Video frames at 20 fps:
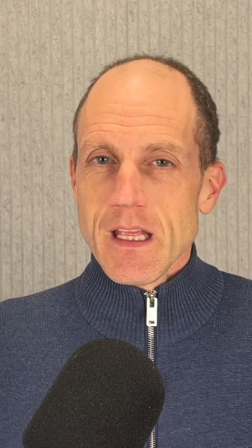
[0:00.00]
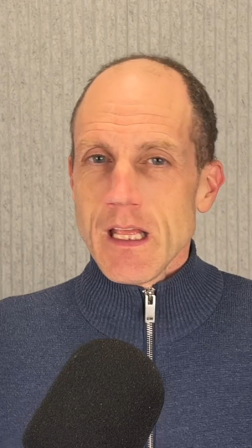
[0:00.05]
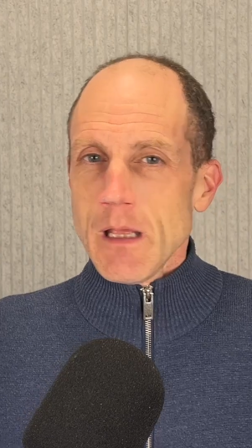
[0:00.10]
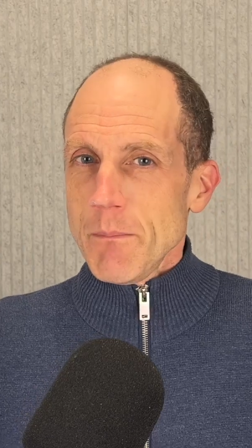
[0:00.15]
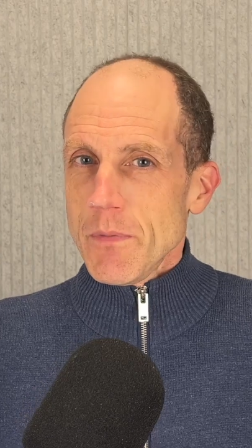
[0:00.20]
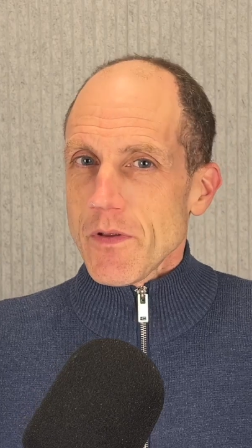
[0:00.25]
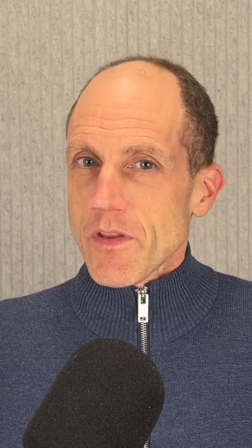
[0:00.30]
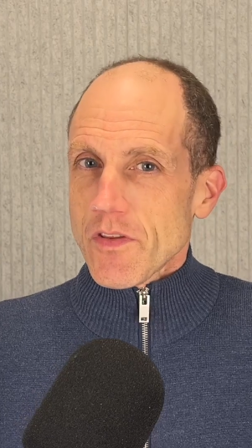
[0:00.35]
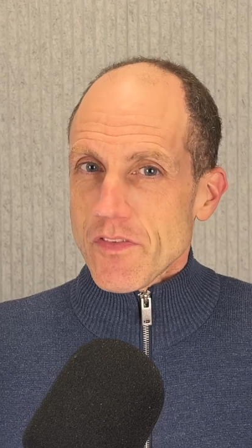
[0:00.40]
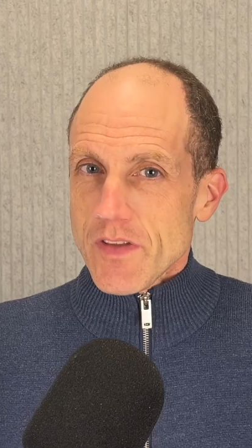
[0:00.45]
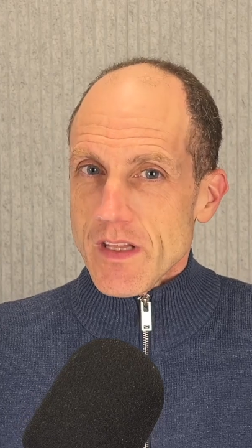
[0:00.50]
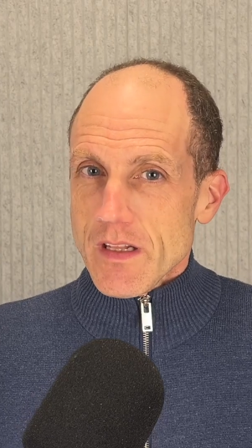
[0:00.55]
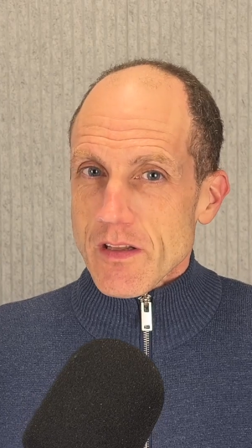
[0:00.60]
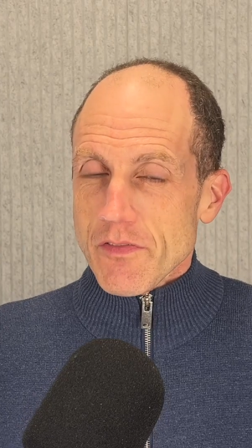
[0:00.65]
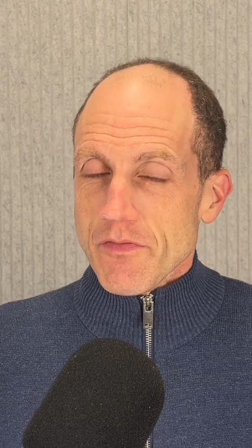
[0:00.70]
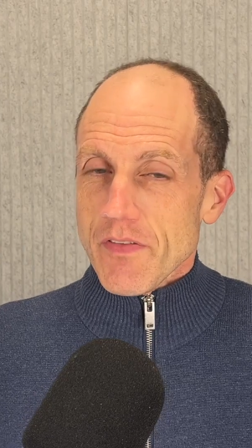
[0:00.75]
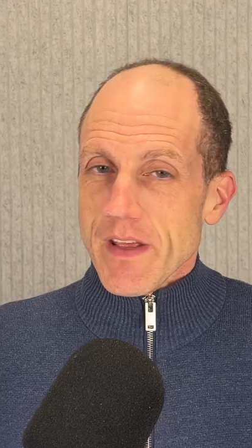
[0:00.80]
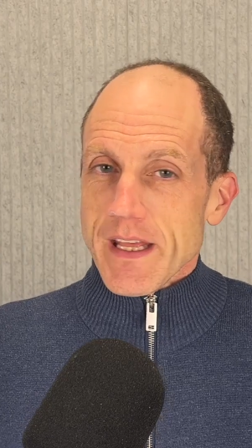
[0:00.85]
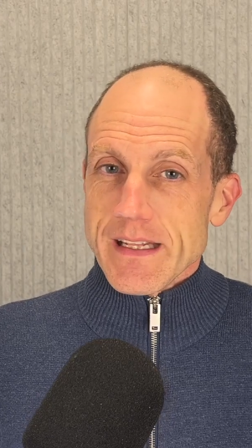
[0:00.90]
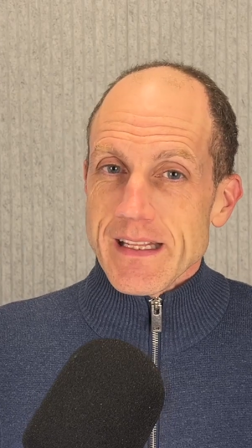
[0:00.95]
But since
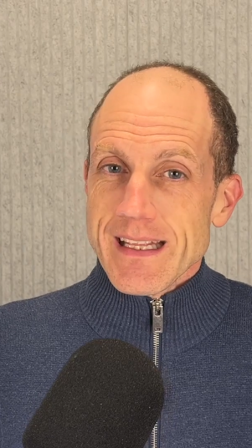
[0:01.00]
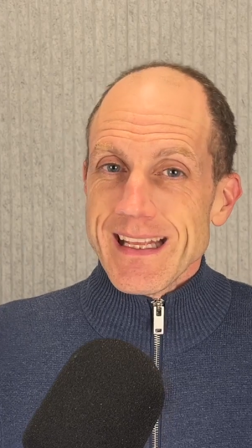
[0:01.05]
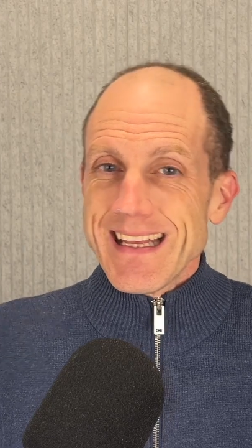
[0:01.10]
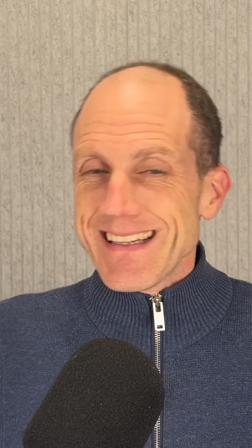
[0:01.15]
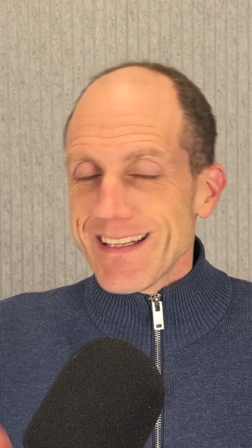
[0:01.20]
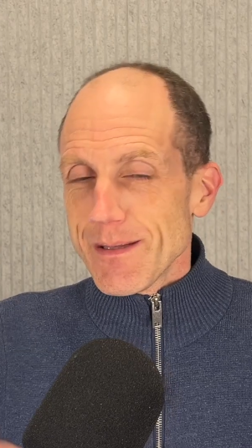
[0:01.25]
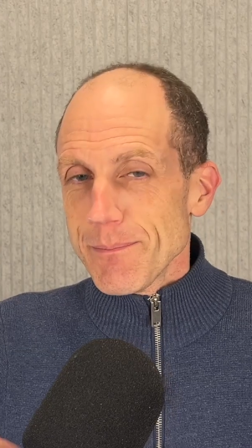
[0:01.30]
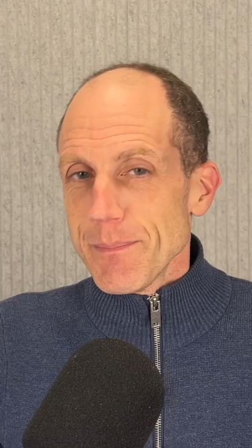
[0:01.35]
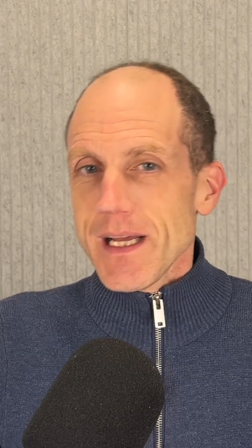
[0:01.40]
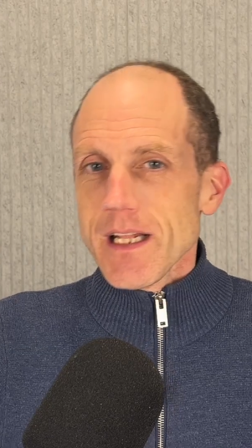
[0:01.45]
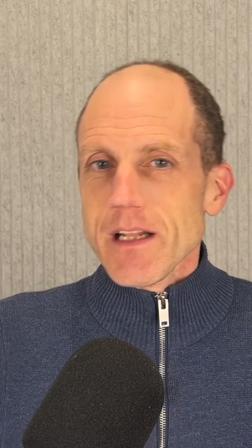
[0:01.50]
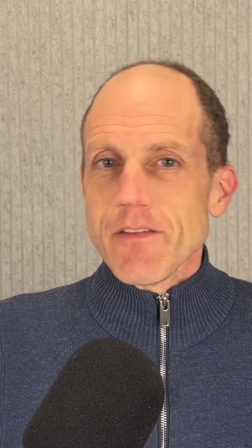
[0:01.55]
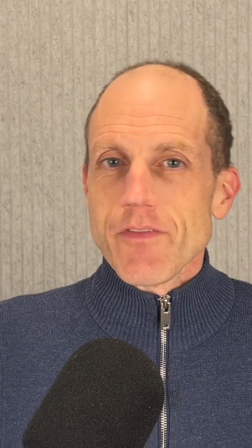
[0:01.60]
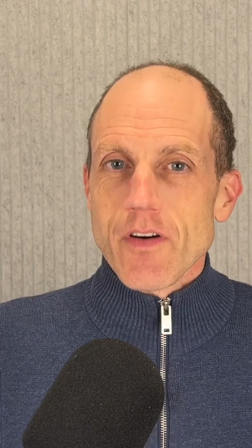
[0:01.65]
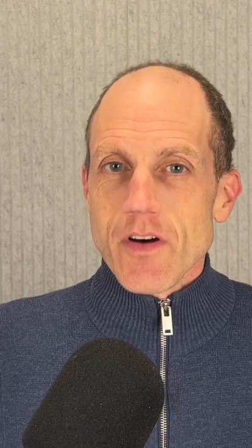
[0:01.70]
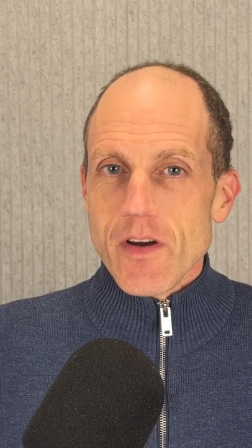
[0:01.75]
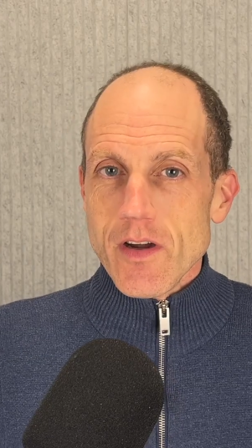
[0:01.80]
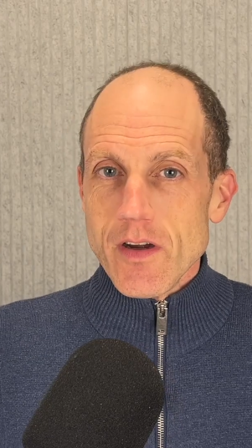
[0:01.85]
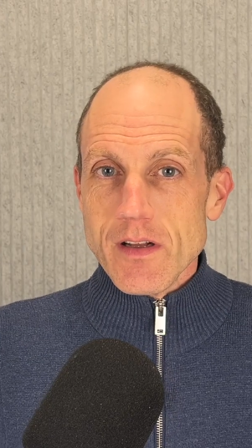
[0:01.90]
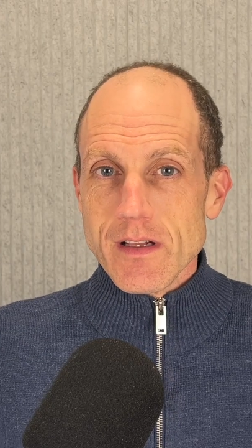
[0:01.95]
then, demand for
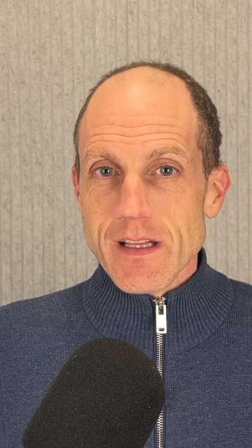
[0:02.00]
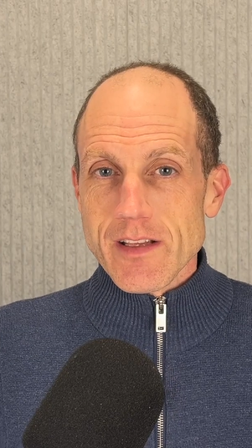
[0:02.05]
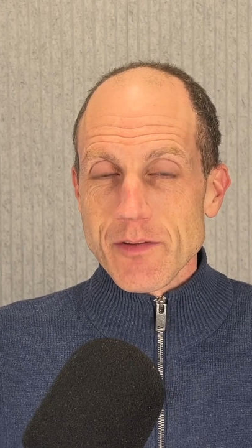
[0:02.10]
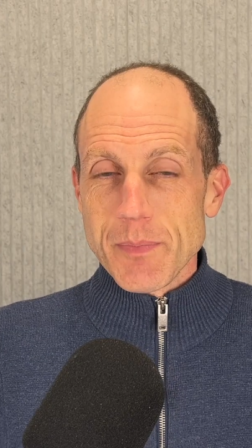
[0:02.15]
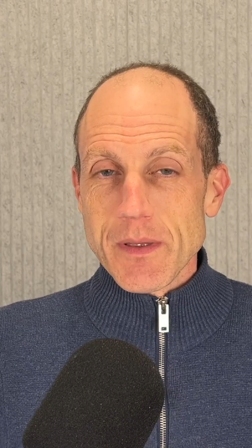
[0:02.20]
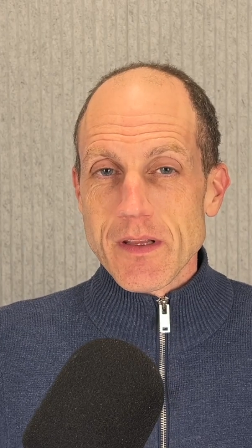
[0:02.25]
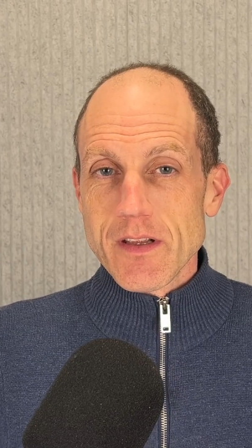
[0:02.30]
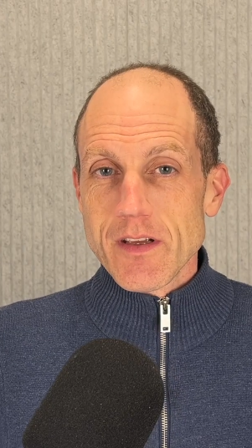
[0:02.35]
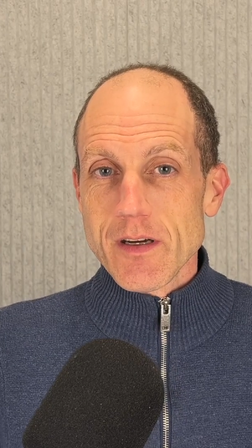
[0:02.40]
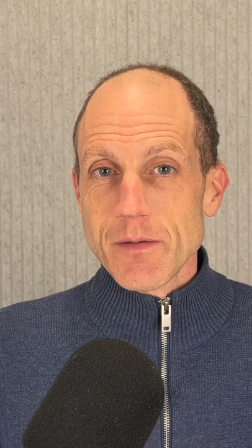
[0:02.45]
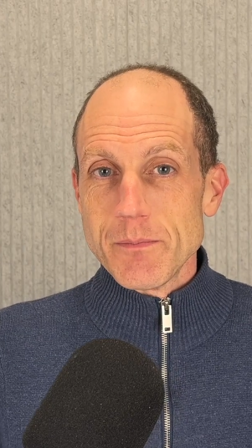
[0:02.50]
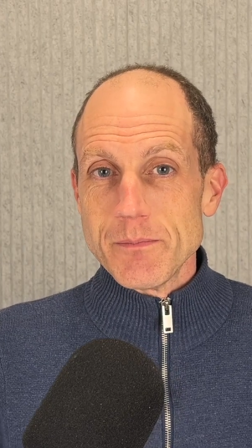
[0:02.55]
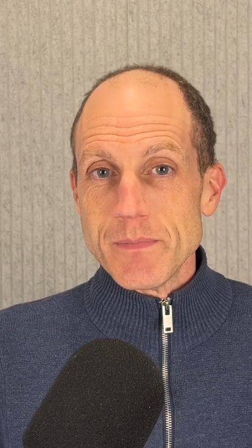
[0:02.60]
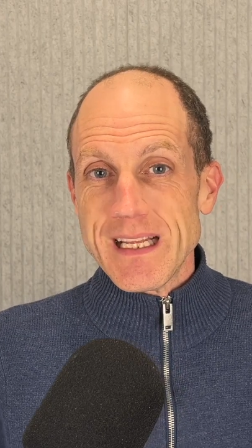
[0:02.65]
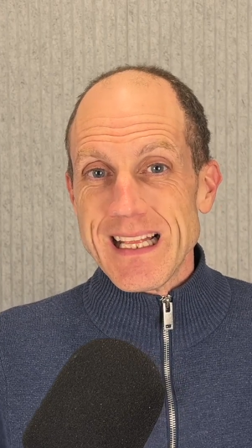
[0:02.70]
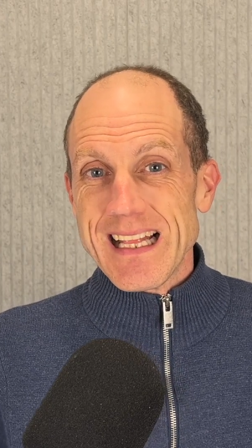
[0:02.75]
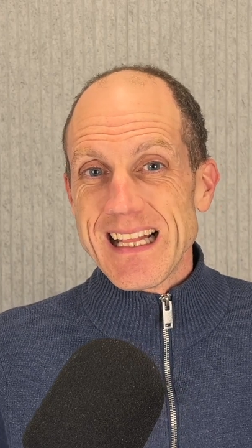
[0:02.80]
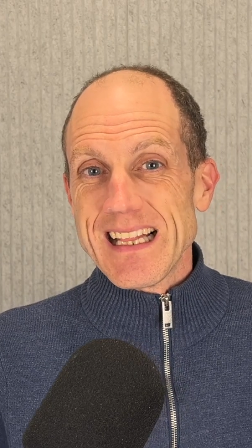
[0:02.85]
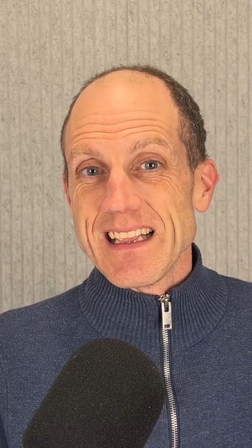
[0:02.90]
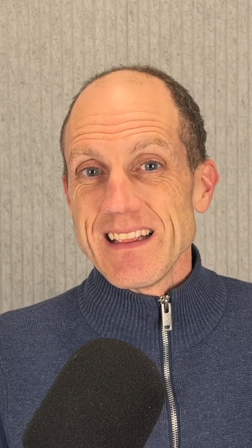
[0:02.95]
oil has become
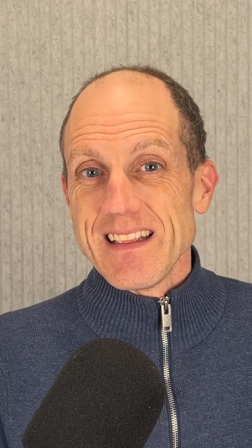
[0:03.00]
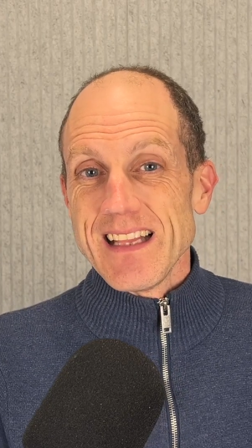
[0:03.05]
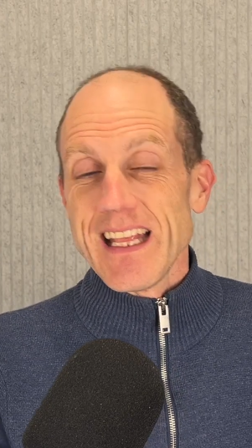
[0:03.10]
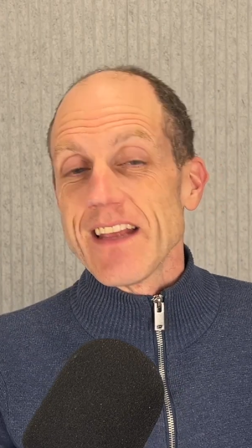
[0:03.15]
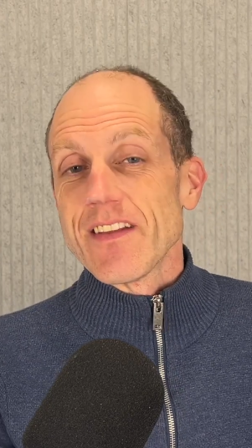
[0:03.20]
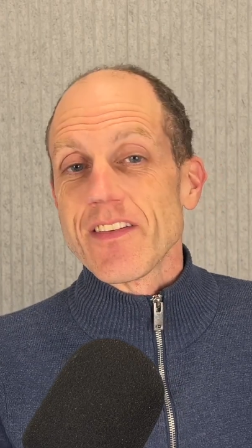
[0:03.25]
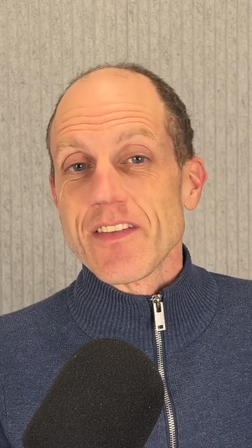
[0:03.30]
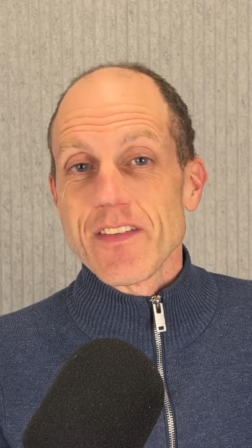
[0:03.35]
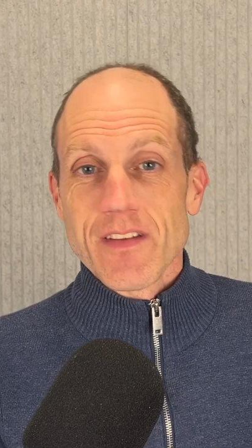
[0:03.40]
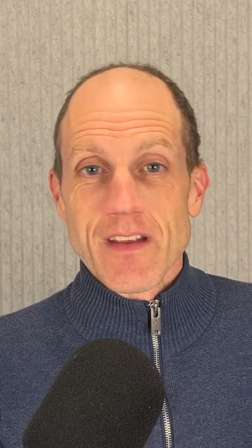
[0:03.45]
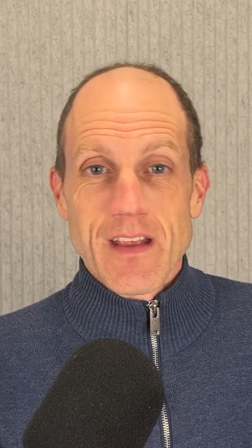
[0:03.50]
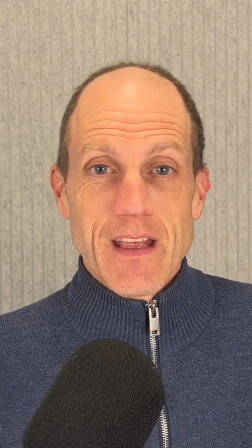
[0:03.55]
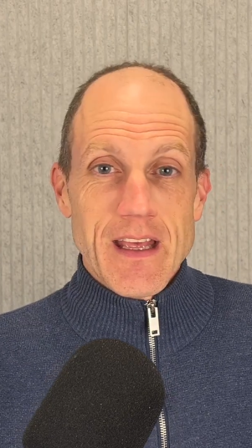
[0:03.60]
less